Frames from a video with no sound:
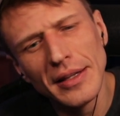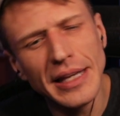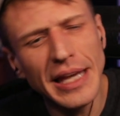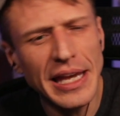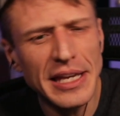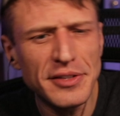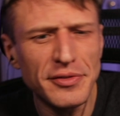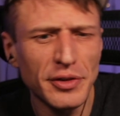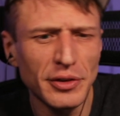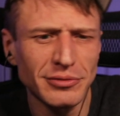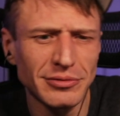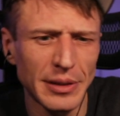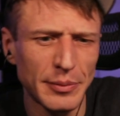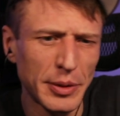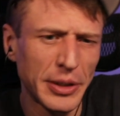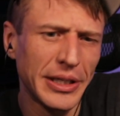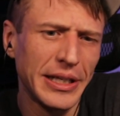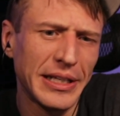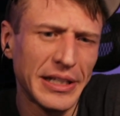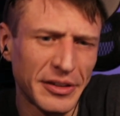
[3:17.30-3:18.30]
The case for
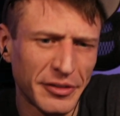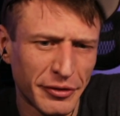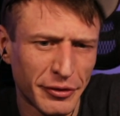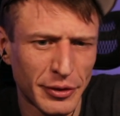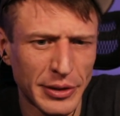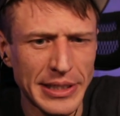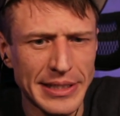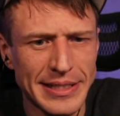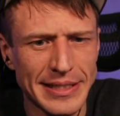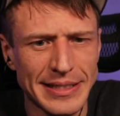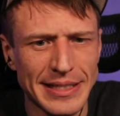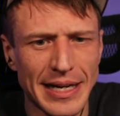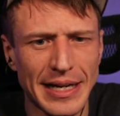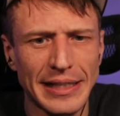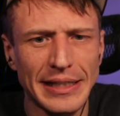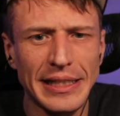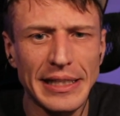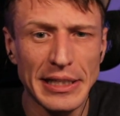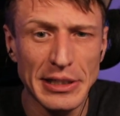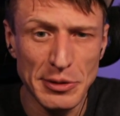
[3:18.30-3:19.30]
liberty in a free
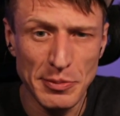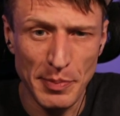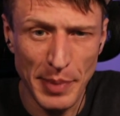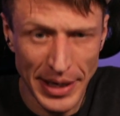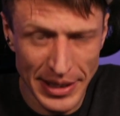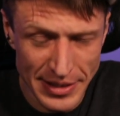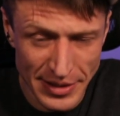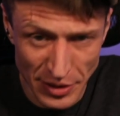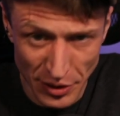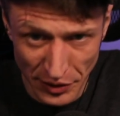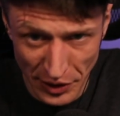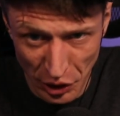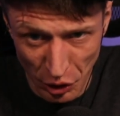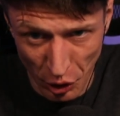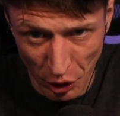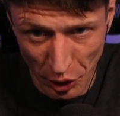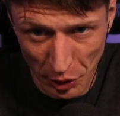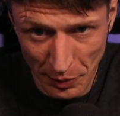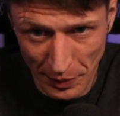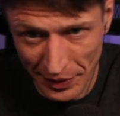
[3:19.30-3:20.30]
society is based on the
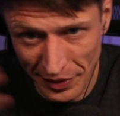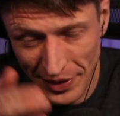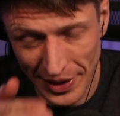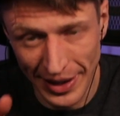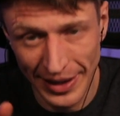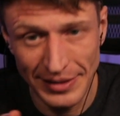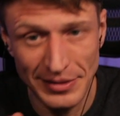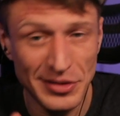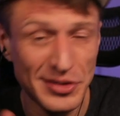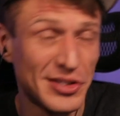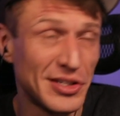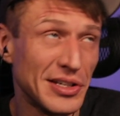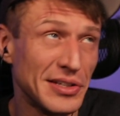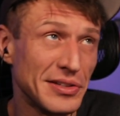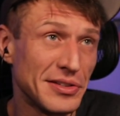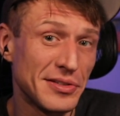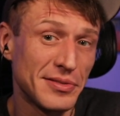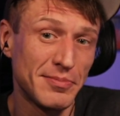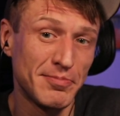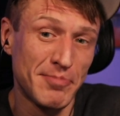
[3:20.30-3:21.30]
argument that
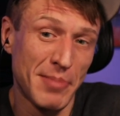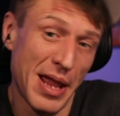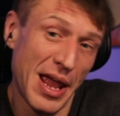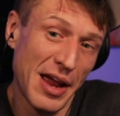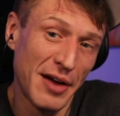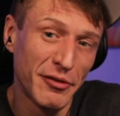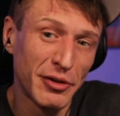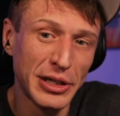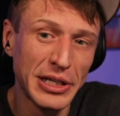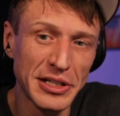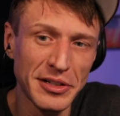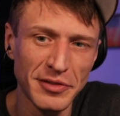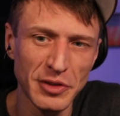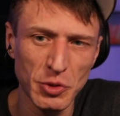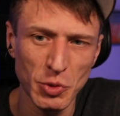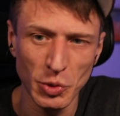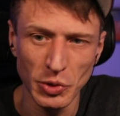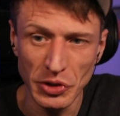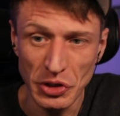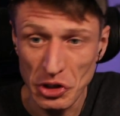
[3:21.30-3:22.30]
since every
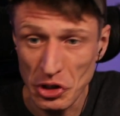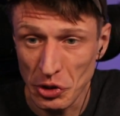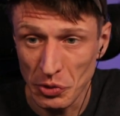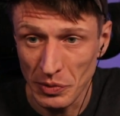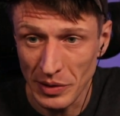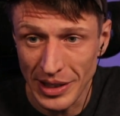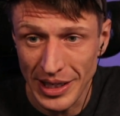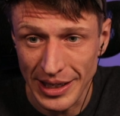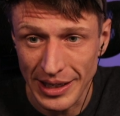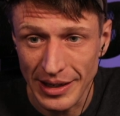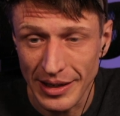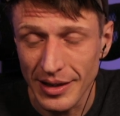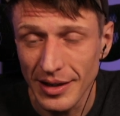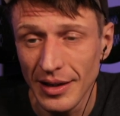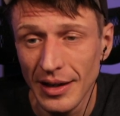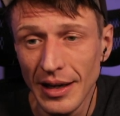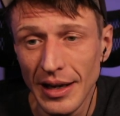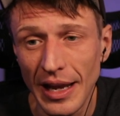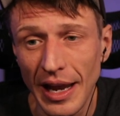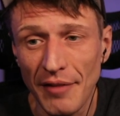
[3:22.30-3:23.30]
individual is unique,
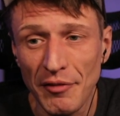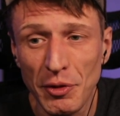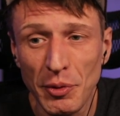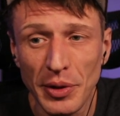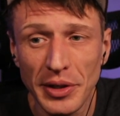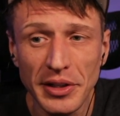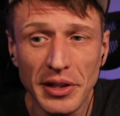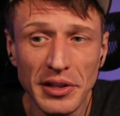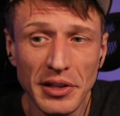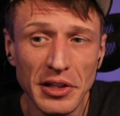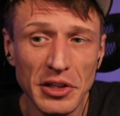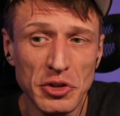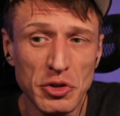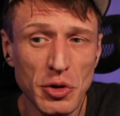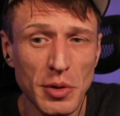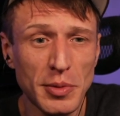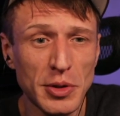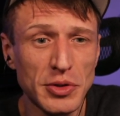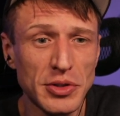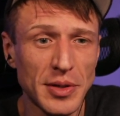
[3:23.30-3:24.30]
everyone can
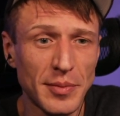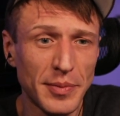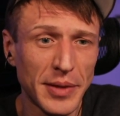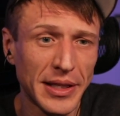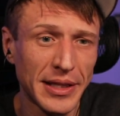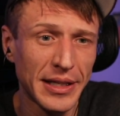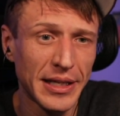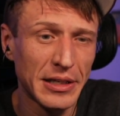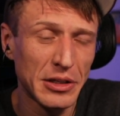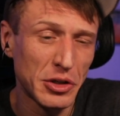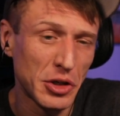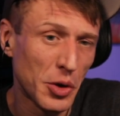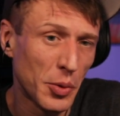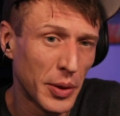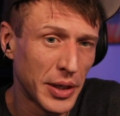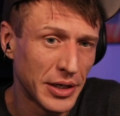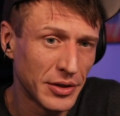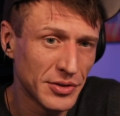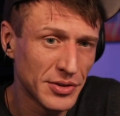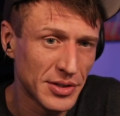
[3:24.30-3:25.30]
contribute something that no
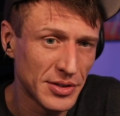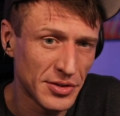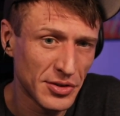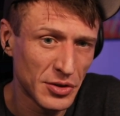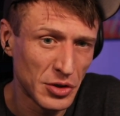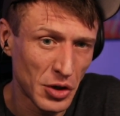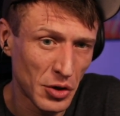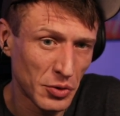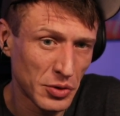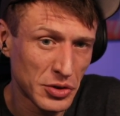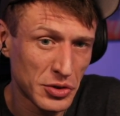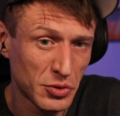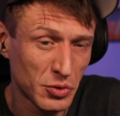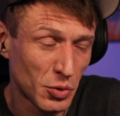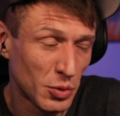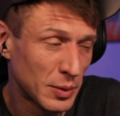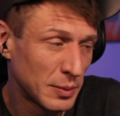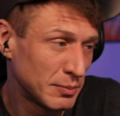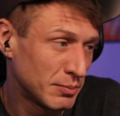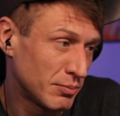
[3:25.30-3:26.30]
one else has noticed
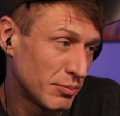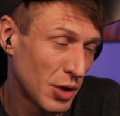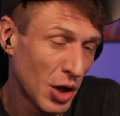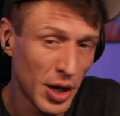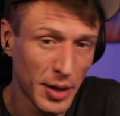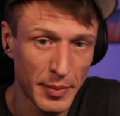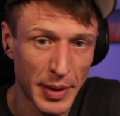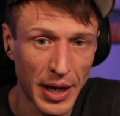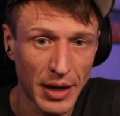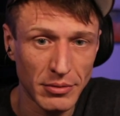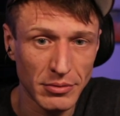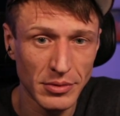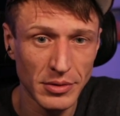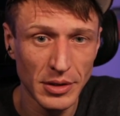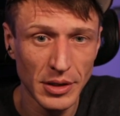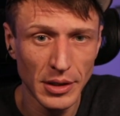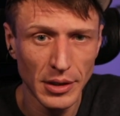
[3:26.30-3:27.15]
or thought about.